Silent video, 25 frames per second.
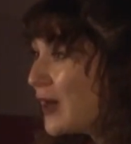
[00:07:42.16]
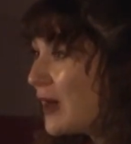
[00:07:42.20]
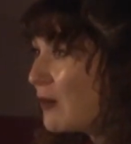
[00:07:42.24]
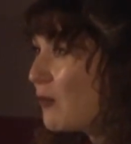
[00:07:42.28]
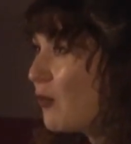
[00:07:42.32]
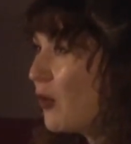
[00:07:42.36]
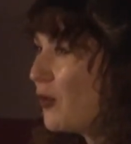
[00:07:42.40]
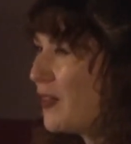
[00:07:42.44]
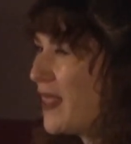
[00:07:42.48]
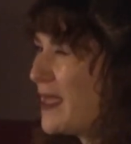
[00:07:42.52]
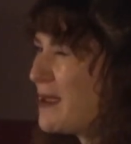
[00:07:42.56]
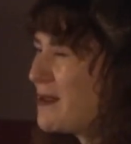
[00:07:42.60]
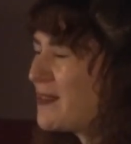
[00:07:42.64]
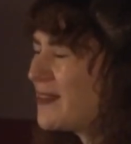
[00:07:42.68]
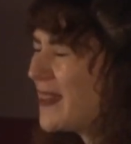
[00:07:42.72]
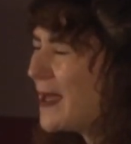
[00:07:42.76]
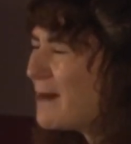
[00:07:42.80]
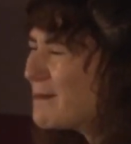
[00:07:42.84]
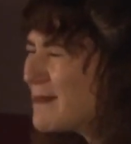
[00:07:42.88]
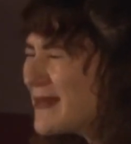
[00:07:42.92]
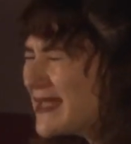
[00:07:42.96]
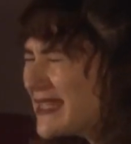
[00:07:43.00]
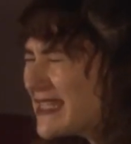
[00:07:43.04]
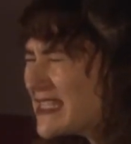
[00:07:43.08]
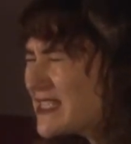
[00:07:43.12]
and what that
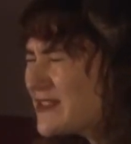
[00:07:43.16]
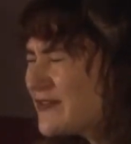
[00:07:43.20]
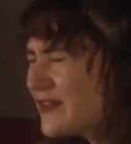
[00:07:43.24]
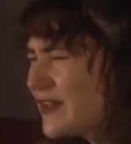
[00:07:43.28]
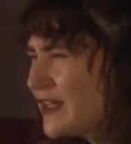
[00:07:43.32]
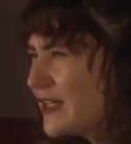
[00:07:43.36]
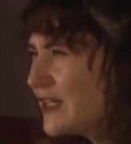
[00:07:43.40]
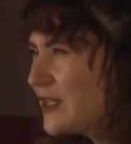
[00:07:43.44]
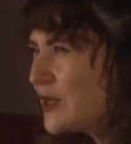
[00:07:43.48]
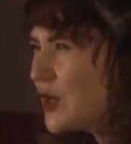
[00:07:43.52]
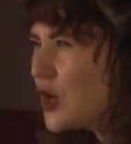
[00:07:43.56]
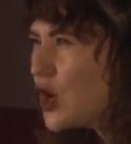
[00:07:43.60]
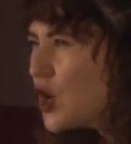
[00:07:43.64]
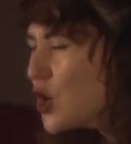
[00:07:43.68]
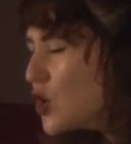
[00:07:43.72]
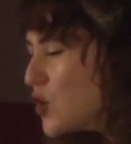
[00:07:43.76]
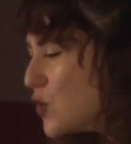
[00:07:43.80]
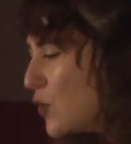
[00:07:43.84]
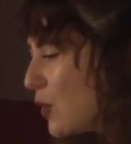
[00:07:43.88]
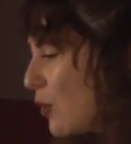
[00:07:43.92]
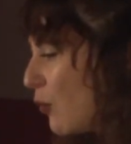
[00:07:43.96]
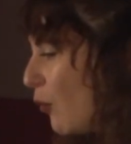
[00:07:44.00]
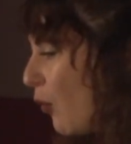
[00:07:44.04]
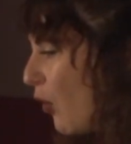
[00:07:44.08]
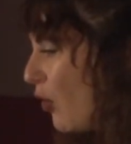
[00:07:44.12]
means for
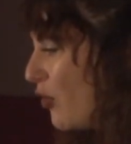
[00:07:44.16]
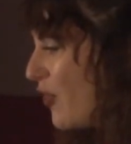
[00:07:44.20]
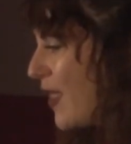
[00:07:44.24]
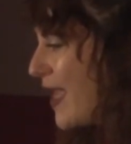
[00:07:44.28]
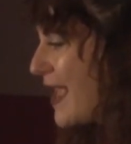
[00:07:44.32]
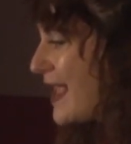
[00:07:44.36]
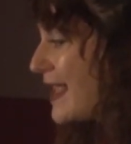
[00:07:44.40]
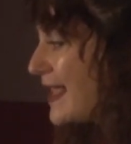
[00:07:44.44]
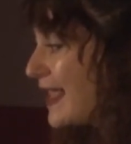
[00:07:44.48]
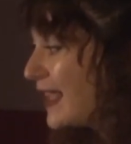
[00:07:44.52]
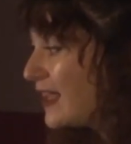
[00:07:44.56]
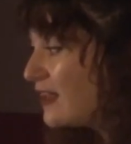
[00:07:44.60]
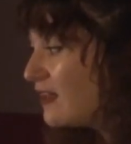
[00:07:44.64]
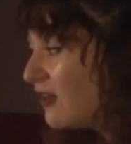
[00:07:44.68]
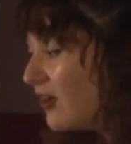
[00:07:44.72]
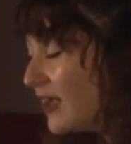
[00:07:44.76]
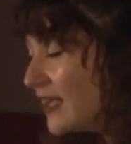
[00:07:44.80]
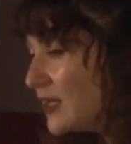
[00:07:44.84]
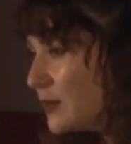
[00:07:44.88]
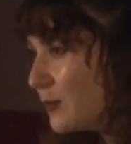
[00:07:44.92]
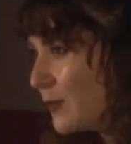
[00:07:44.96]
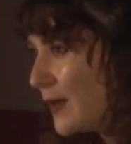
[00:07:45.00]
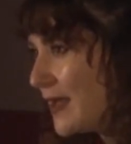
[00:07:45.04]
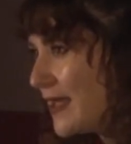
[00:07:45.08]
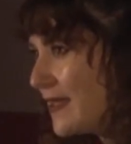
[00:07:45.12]
who and what they
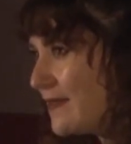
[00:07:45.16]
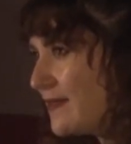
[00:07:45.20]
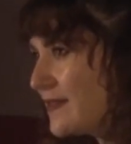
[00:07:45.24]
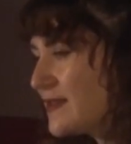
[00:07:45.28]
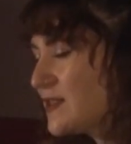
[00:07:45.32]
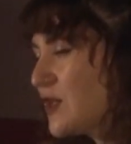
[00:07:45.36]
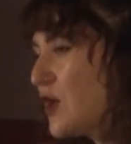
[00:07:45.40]
align with.